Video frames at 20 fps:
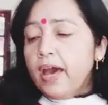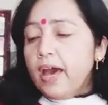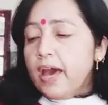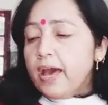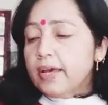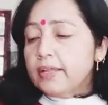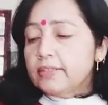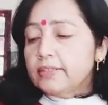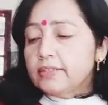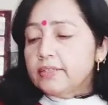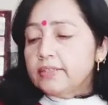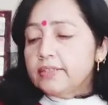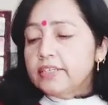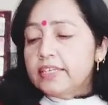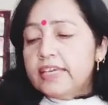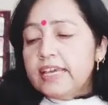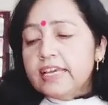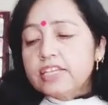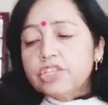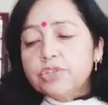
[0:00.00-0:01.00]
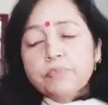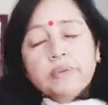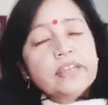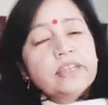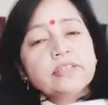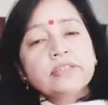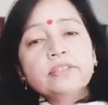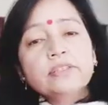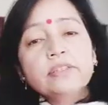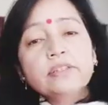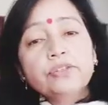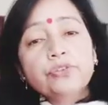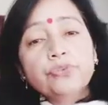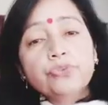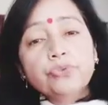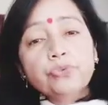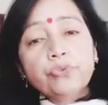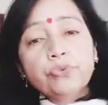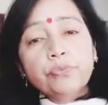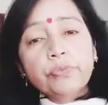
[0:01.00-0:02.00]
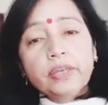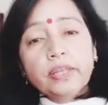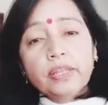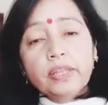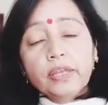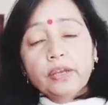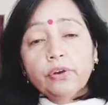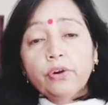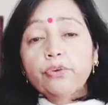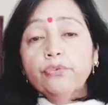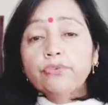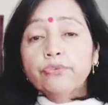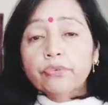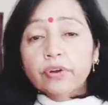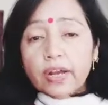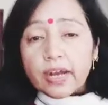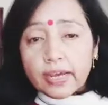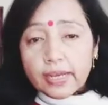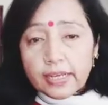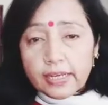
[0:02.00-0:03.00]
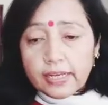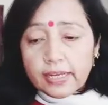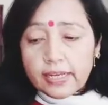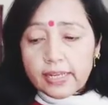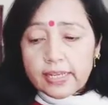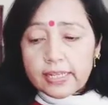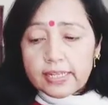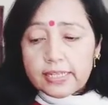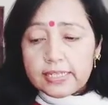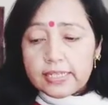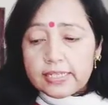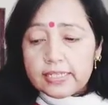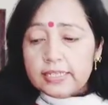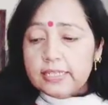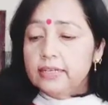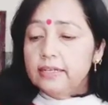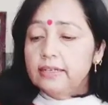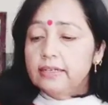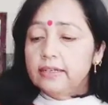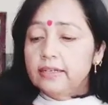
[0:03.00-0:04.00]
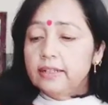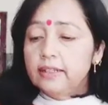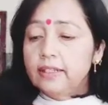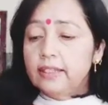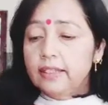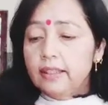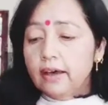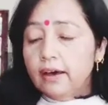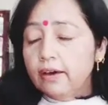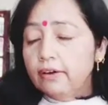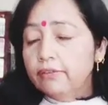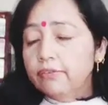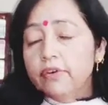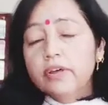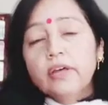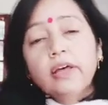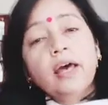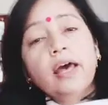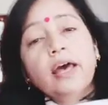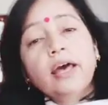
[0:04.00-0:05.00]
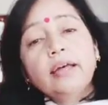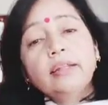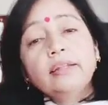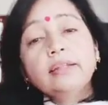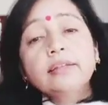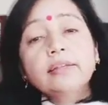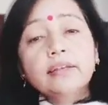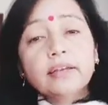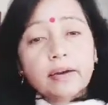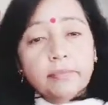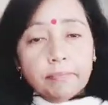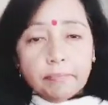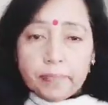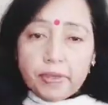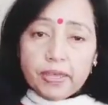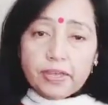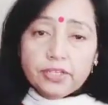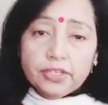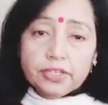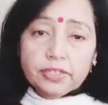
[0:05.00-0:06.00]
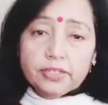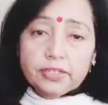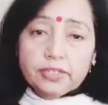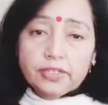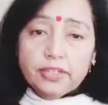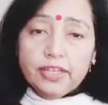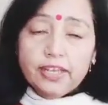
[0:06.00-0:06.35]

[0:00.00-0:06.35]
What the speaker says: And he explains the true meaning of kindness, love and compassion.